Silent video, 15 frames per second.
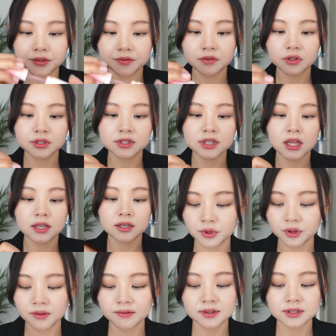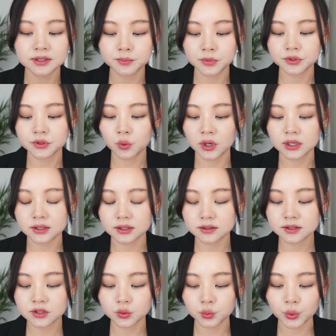for the scent, both of these smells quite
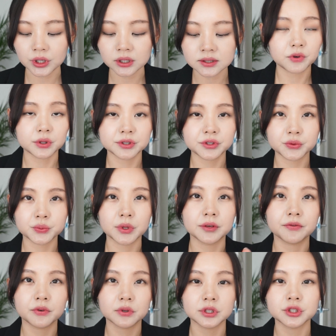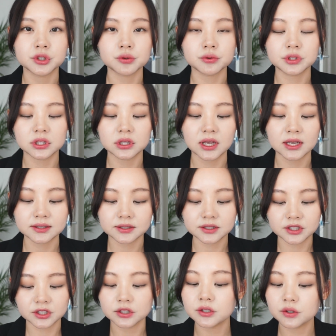sweet, very sweet for the Juicy Lasting
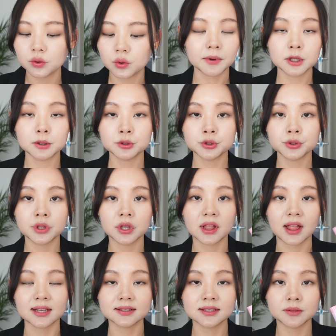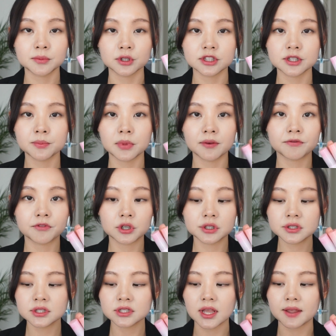Tint. I'm going to do the Glasting Melting Balm
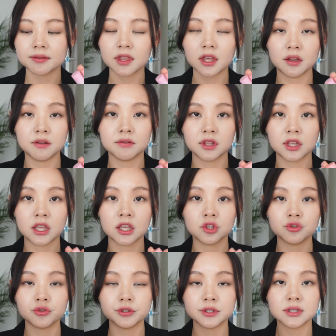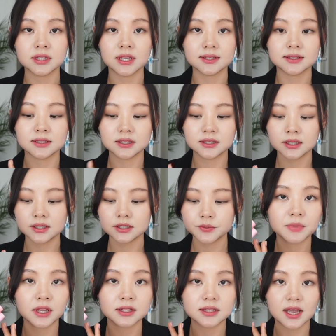first and then the Juicy Lasting Tint
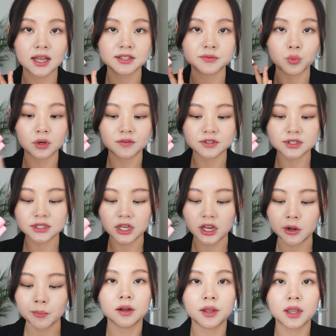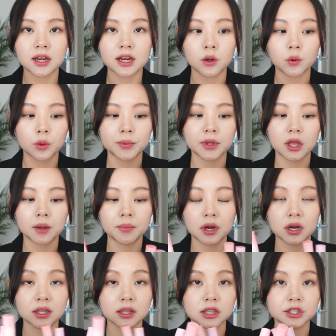because it has more of a stain. Again, I will be
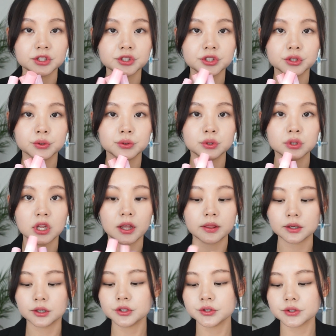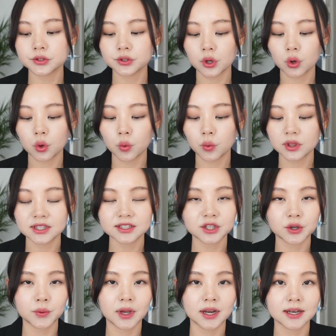comparing these two together, so let's
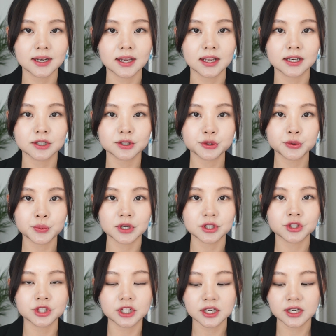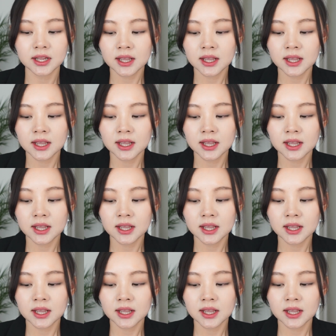go ahead and get swatching.